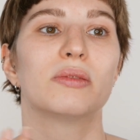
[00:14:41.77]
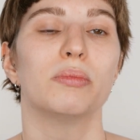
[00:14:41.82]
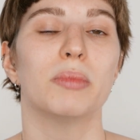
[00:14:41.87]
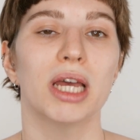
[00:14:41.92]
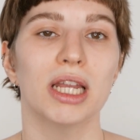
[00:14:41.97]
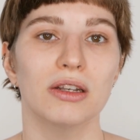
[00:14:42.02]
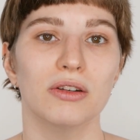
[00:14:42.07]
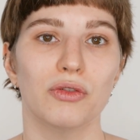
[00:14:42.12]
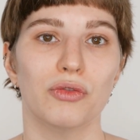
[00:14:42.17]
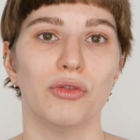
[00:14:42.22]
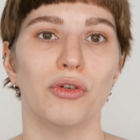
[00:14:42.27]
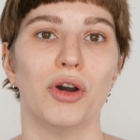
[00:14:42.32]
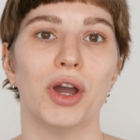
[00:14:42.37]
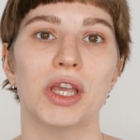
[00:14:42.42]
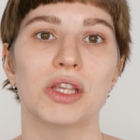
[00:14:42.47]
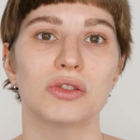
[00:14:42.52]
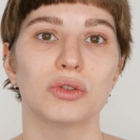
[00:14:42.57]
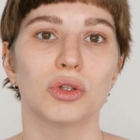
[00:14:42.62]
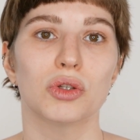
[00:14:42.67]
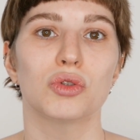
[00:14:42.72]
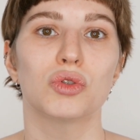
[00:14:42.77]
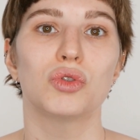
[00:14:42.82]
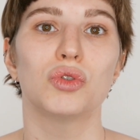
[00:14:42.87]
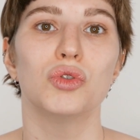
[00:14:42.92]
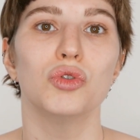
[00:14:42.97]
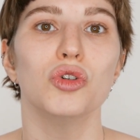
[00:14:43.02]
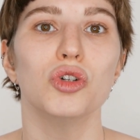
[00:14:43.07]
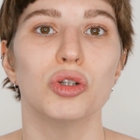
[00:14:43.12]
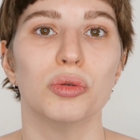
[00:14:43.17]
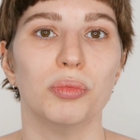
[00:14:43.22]
meant for, is not
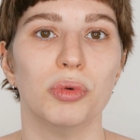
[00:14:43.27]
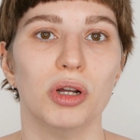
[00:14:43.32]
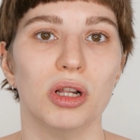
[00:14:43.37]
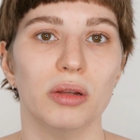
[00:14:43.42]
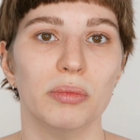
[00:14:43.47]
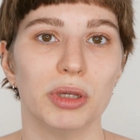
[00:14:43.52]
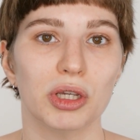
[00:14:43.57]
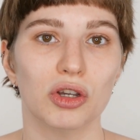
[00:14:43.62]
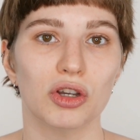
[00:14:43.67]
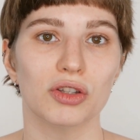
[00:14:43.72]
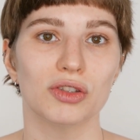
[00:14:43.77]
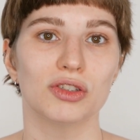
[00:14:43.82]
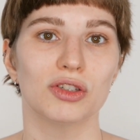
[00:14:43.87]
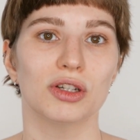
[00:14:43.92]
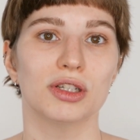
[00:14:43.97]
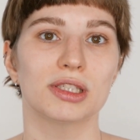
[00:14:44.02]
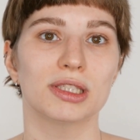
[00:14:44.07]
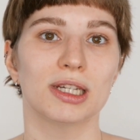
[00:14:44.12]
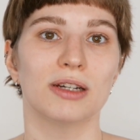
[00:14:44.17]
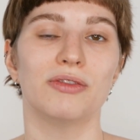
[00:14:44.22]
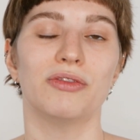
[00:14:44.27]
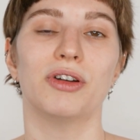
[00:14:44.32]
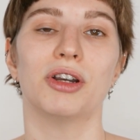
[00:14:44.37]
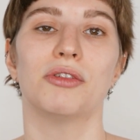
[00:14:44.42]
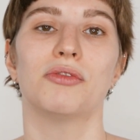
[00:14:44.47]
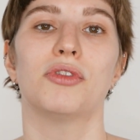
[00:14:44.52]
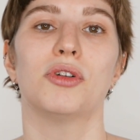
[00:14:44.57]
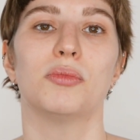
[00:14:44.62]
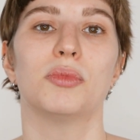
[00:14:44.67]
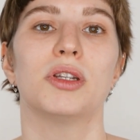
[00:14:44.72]
suitable because you're
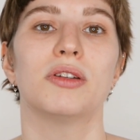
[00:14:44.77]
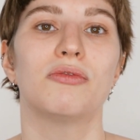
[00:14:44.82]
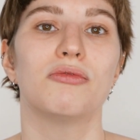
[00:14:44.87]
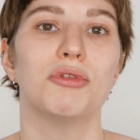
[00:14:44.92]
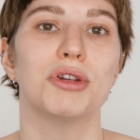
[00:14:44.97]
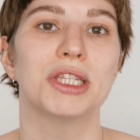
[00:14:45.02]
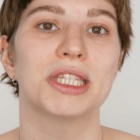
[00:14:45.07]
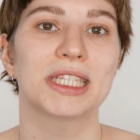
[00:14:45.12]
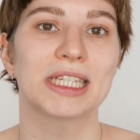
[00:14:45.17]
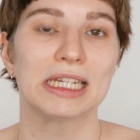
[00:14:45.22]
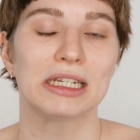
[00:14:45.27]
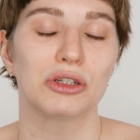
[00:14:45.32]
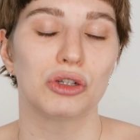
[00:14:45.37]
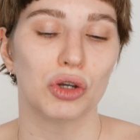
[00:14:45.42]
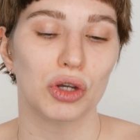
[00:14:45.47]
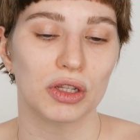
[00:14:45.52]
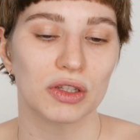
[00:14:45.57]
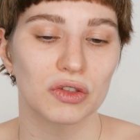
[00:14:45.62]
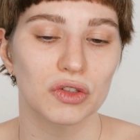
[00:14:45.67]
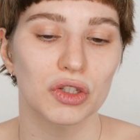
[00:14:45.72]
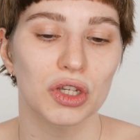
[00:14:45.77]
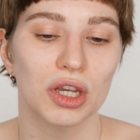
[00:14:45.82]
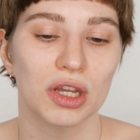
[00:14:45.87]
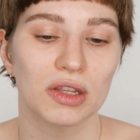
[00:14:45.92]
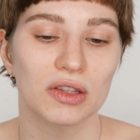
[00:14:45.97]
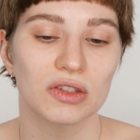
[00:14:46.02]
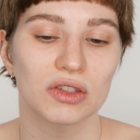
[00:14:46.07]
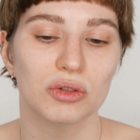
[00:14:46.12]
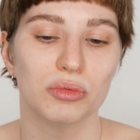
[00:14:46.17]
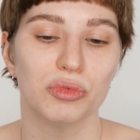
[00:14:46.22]
suffering from different skin
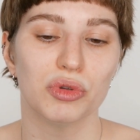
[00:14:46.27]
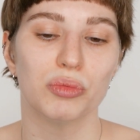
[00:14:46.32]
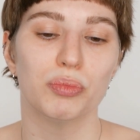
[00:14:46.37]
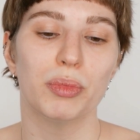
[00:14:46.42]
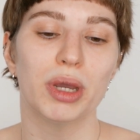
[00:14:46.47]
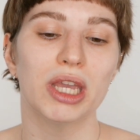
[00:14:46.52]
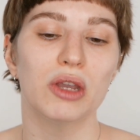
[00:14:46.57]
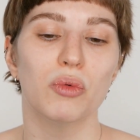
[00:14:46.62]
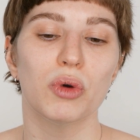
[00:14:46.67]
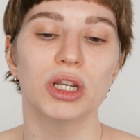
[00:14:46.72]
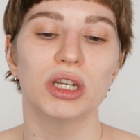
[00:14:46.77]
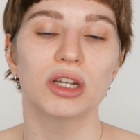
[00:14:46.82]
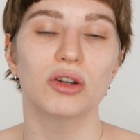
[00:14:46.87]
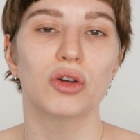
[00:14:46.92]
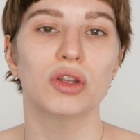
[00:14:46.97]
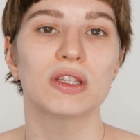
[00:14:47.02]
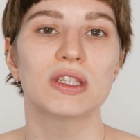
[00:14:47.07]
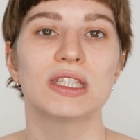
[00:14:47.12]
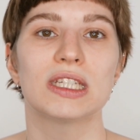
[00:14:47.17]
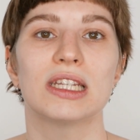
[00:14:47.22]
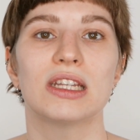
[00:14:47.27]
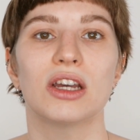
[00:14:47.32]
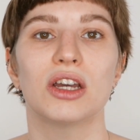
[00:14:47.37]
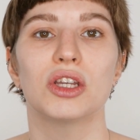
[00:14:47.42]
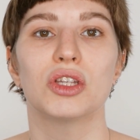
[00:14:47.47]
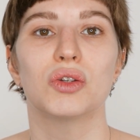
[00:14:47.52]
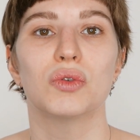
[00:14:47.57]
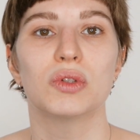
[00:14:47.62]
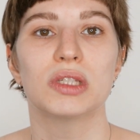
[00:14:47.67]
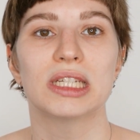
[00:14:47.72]
concerns, you may want to consider
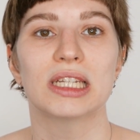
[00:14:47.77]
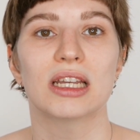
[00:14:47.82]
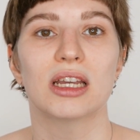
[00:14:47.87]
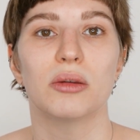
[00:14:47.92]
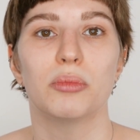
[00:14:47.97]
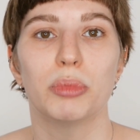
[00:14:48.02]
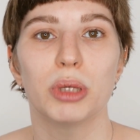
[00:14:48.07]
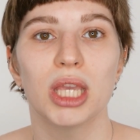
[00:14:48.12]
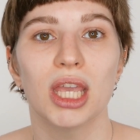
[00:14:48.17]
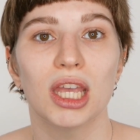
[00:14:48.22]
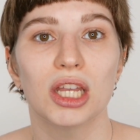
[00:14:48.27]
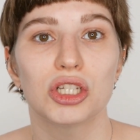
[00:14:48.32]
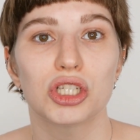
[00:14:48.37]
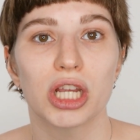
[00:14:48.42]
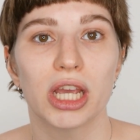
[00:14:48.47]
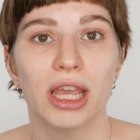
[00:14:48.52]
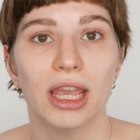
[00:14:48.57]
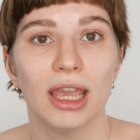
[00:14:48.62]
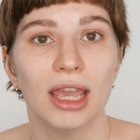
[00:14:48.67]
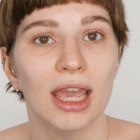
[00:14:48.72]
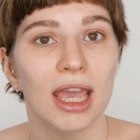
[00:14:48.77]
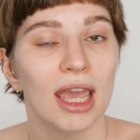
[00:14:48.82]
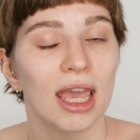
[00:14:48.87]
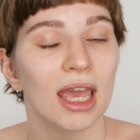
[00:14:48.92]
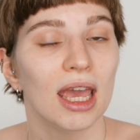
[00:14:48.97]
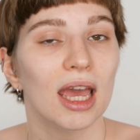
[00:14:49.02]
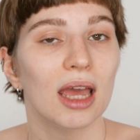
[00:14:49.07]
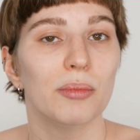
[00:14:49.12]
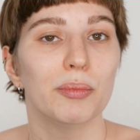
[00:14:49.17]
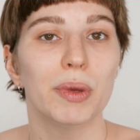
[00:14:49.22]
using a BHA
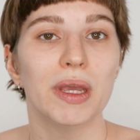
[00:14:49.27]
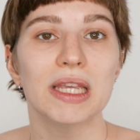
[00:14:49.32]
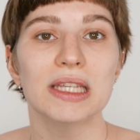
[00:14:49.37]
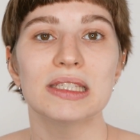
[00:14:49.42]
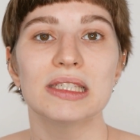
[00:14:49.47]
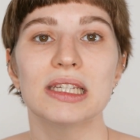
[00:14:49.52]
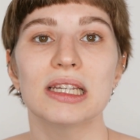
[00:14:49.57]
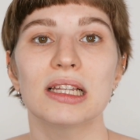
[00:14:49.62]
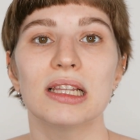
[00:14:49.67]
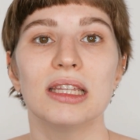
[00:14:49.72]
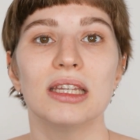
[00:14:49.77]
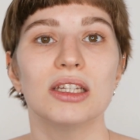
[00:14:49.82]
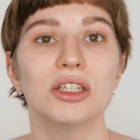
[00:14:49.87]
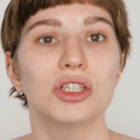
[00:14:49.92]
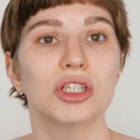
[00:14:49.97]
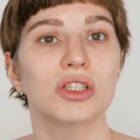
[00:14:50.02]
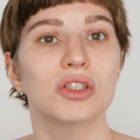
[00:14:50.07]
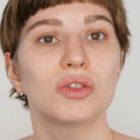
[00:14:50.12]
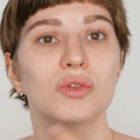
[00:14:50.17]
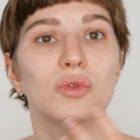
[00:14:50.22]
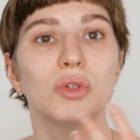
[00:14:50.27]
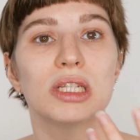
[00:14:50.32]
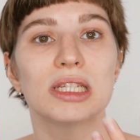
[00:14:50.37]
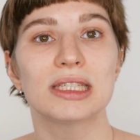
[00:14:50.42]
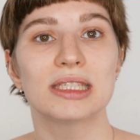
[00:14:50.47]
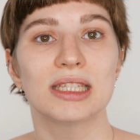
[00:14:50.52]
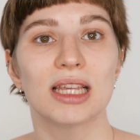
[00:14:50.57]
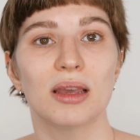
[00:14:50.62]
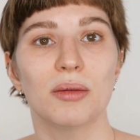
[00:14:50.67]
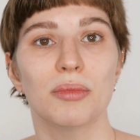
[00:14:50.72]
and basically just do the
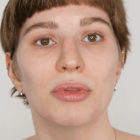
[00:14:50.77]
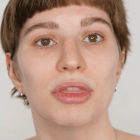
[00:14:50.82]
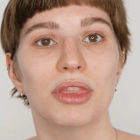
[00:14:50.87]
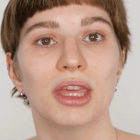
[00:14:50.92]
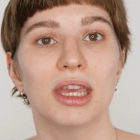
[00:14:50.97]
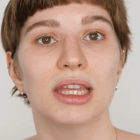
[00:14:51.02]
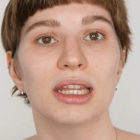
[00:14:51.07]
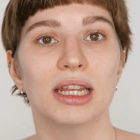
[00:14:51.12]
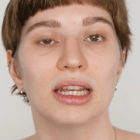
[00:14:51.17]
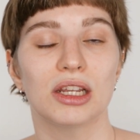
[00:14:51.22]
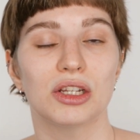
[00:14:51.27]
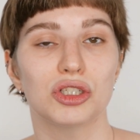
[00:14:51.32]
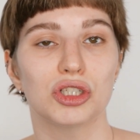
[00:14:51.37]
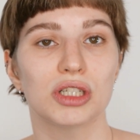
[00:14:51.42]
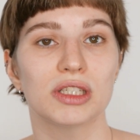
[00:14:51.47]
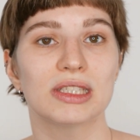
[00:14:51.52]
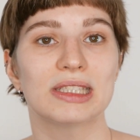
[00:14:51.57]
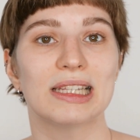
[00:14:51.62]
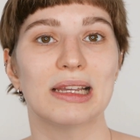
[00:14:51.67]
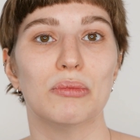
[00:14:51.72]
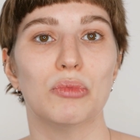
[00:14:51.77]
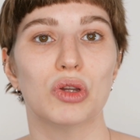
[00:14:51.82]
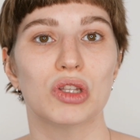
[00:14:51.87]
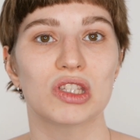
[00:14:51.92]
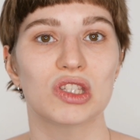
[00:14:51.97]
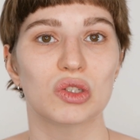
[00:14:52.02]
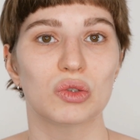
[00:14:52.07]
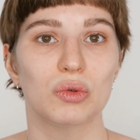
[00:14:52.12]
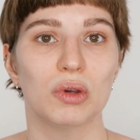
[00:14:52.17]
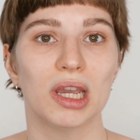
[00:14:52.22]
same thing that I just
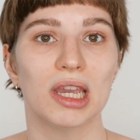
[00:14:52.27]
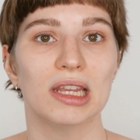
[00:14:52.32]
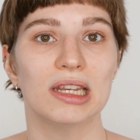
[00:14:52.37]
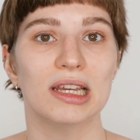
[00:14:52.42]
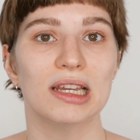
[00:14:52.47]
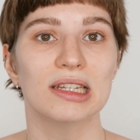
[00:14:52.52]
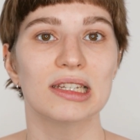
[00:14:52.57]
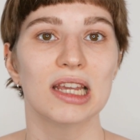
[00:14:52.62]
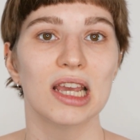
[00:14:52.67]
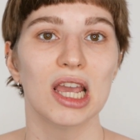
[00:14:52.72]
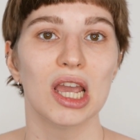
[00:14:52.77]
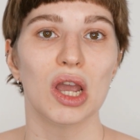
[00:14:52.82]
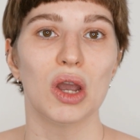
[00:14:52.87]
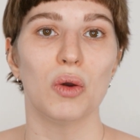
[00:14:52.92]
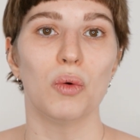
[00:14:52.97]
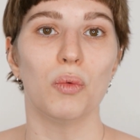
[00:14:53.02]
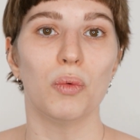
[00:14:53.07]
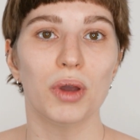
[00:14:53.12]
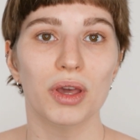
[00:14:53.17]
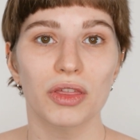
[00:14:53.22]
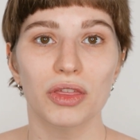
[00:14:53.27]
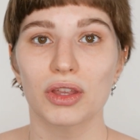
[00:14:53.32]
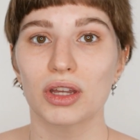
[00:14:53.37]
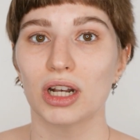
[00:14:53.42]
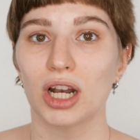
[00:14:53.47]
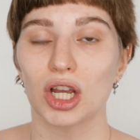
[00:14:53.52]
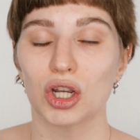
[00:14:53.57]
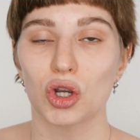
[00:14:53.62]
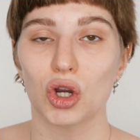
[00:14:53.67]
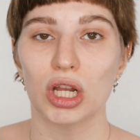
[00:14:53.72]
demonstrated with
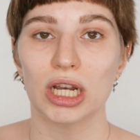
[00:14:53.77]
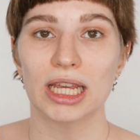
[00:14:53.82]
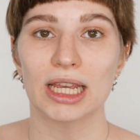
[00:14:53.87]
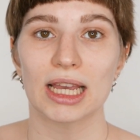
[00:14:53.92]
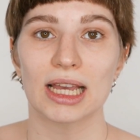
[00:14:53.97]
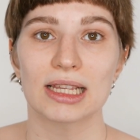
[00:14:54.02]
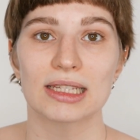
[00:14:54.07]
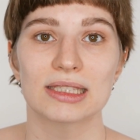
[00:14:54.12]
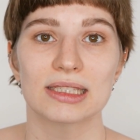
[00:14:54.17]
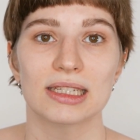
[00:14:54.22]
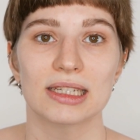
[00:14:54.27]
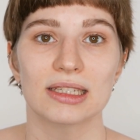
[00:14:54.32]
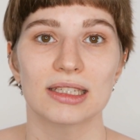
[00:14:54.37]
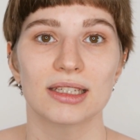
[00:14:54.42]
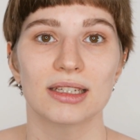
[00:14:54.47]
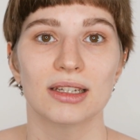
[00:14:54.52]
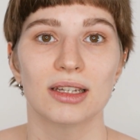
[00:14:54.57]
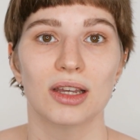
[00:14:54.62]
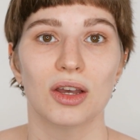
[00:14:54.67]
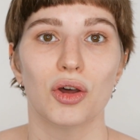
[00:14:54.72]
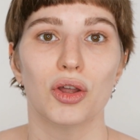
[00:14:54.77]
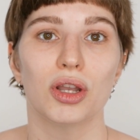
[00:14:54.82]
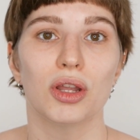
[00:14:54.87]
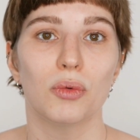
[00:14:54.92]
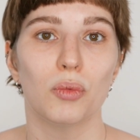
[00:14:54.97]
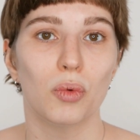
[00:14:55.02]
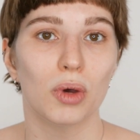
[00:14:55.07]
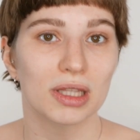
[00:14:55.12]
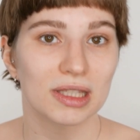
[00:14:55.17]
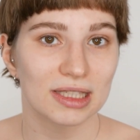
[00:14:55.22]
glycolic acid on
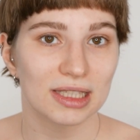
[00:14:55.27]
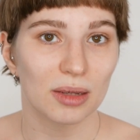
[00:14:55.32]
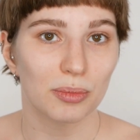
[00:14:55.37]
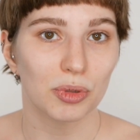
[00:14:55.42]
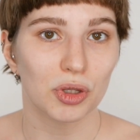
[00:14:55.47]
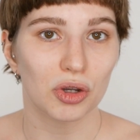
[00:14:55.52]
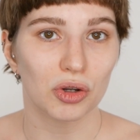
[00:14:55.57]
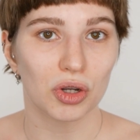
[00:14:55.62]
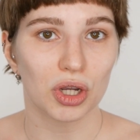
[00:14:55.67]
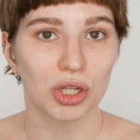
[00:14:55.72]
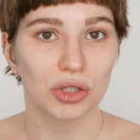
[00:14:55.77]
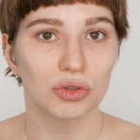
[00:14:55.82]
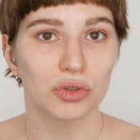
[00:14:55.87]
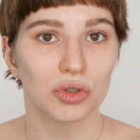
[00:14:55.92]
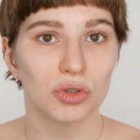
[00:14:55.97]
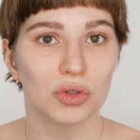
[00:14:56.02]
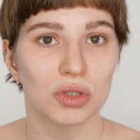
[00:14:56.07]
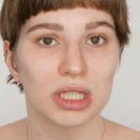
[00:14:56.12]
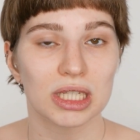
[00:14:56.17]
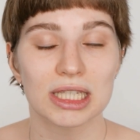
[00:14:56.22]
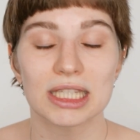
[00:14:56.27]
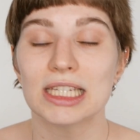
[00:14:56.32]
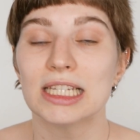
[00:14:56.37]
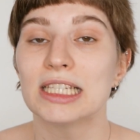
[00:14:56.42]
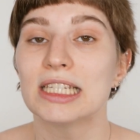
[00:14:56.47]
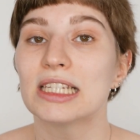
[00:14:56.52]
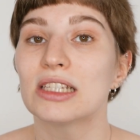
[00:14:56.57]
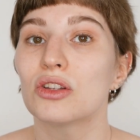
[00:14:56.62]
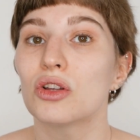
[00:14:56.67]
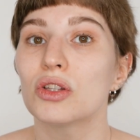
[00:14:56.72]
what step you're going to use it
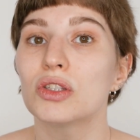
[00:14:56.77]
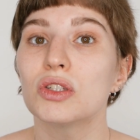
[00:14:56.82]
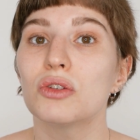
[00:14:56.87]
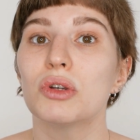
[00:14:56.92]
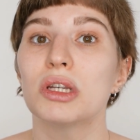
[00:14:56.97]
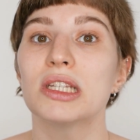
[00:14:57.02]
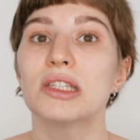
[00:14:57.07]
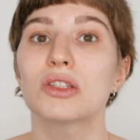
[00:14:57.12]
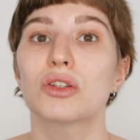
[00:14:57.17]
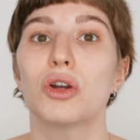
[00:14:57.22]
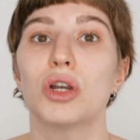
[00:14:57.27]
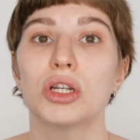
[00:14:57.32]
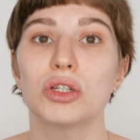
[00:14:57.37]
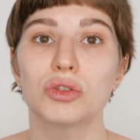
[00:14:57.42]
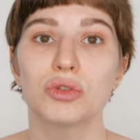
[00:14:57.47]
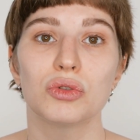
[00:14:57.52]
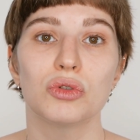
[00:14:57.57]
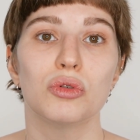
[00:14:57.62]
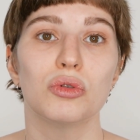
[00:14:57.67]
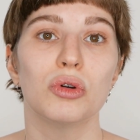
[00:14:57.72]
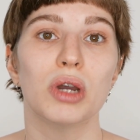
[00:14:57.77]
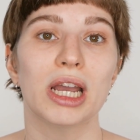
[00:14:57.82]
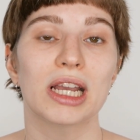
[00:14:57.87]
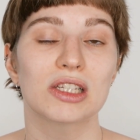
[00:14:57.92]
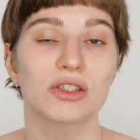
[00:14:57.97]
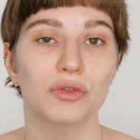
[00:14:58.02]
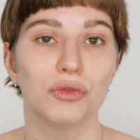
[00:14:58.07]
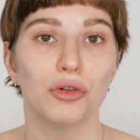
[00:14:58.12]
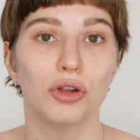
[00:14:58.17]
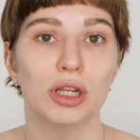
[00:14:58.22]
since it also is going to
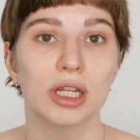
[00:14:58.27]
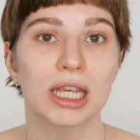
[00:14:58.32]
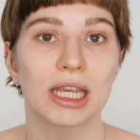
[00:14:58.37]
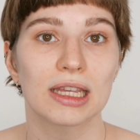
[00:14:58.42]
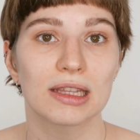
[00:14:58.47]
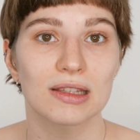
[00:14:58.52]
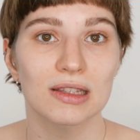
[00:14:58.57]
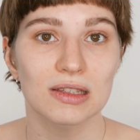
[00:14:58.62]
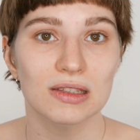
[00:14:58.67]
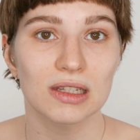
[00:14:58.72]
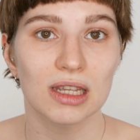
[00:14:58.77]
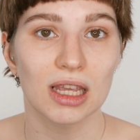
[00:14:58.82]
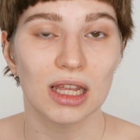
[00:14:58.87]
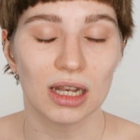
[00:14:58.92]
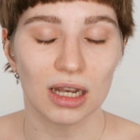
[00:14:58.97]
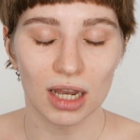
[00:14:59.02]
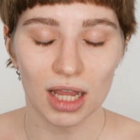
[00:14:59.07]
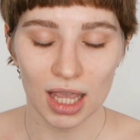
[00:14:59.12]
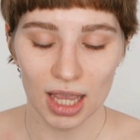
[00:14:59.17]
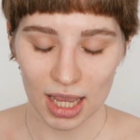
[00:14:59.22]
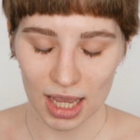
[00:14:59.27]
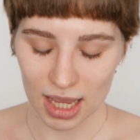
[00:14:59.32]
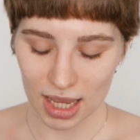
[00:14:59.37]
exfoliate the skin.